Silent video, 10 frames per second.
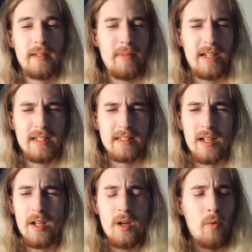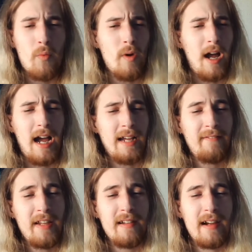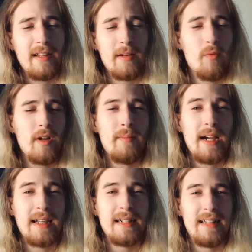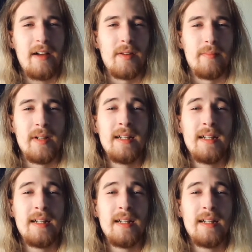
Because I figure out, like, what am I gonna tell them?